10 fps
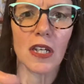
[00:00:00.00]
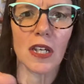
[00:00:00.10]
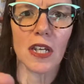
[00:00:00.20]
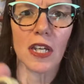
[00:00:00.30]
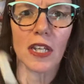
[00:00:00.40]

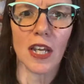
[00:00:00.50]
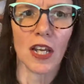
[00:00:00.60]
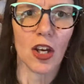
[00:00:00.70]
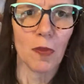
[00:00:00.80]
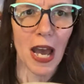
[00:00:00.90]
and then
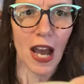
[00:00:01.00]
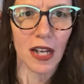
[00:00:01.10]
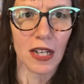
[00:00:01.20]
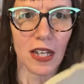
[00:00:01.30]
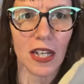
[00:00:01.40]
go
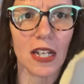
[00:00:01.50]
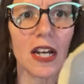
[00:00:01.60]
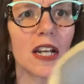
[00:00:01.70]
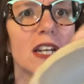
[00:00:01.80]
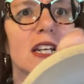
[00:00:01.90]
back and
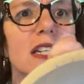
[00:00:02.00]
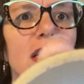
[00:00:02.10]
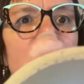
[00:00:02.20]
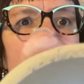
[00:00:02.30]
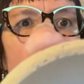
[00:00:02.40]
kind of
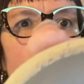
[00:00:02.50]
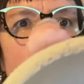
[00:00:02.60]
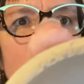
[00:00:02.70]
clean